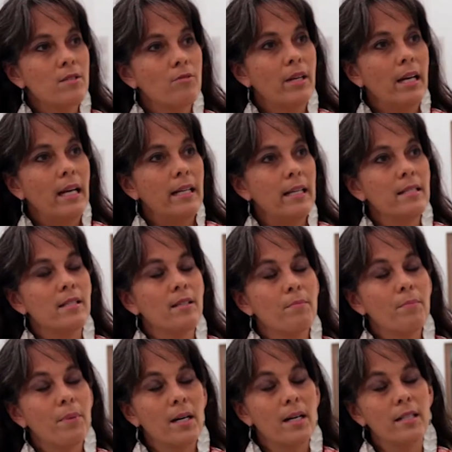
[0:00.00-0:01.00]
really is in
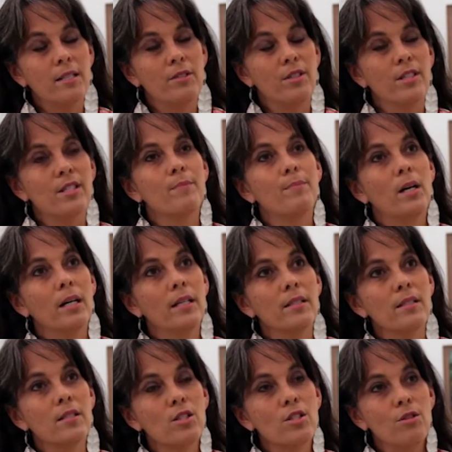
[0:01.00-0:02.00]
part a
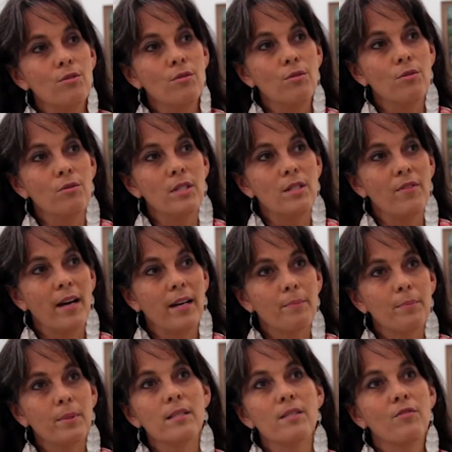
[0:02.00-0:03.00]
response to
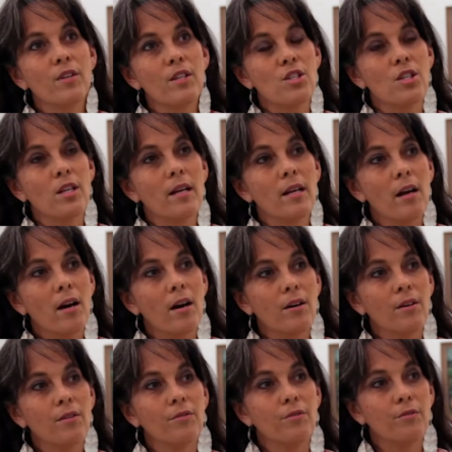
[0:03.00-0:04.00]
developers' vision
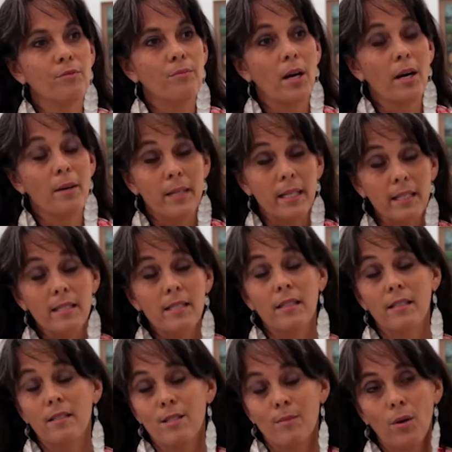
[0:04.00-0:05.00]
of Barbados
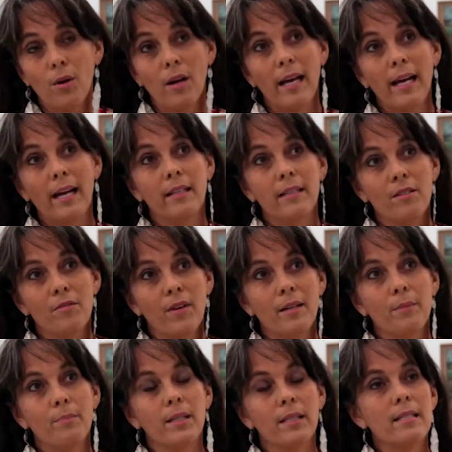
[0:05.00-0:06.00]
and small island
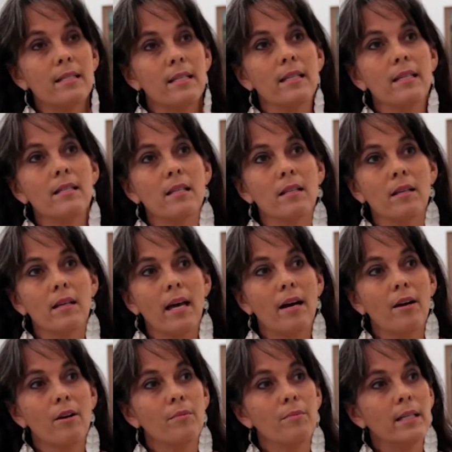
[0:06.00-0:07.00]
developing states in the
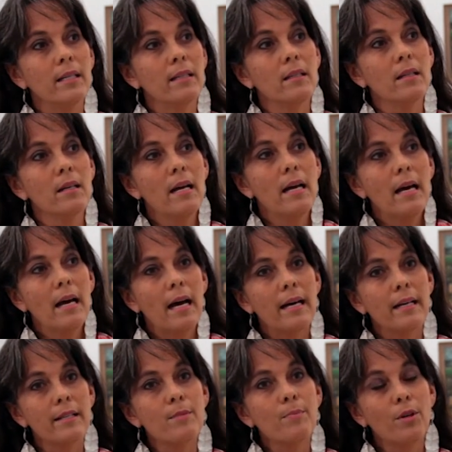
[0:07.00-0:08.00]
Caribbean
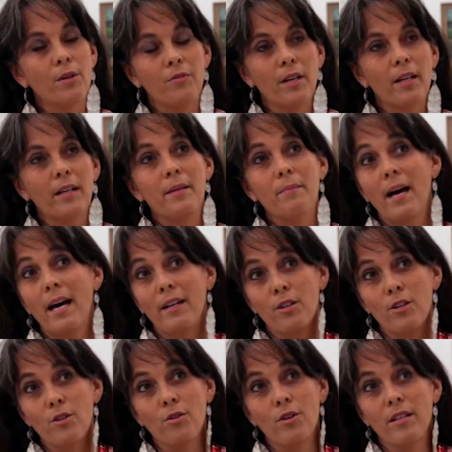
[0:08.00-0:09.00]
as perfectly
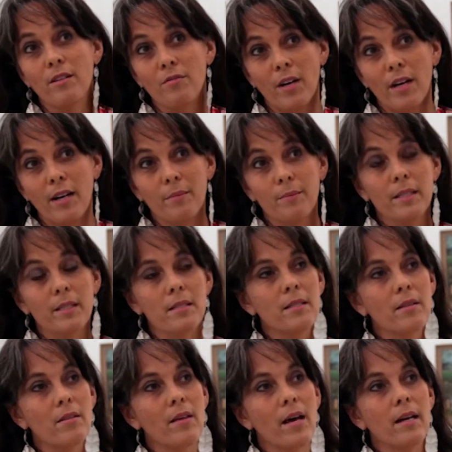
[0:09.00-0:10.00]
manicured environments
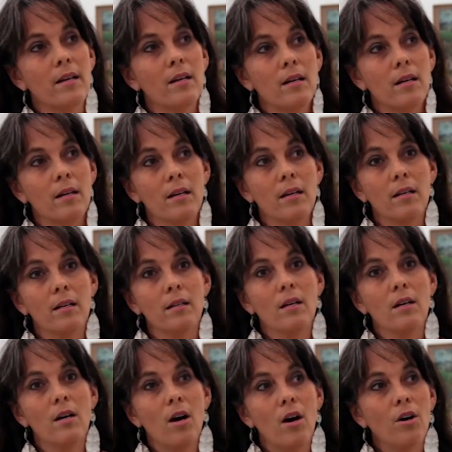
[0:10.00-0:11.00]
that are
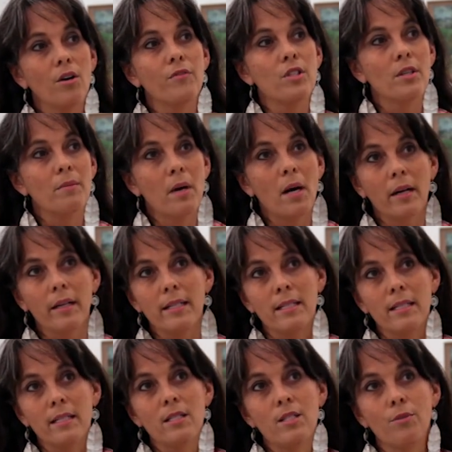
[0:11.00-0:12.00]
often
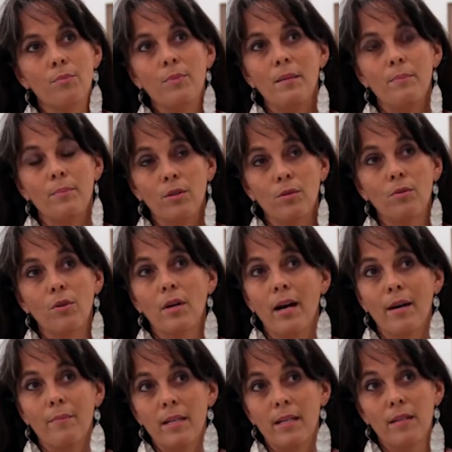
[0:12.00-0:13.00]
marketed to people who are
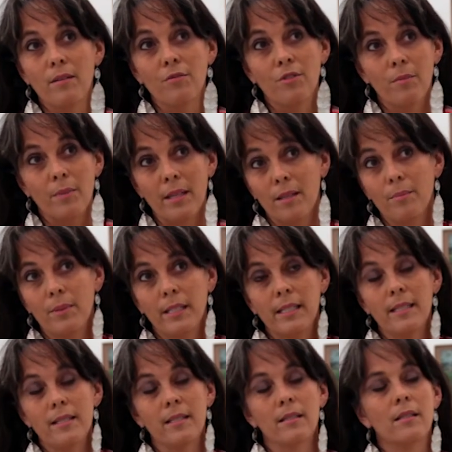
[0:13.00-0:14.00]
coming in from other
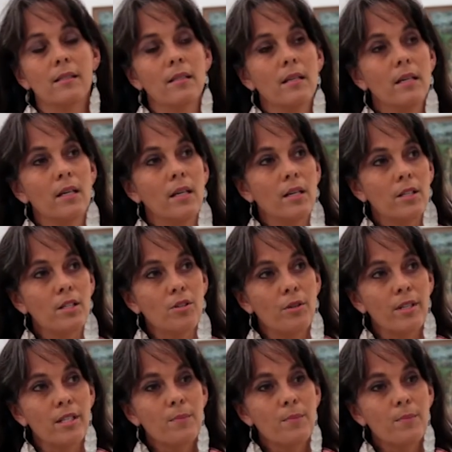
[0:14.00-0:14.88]
places. So it's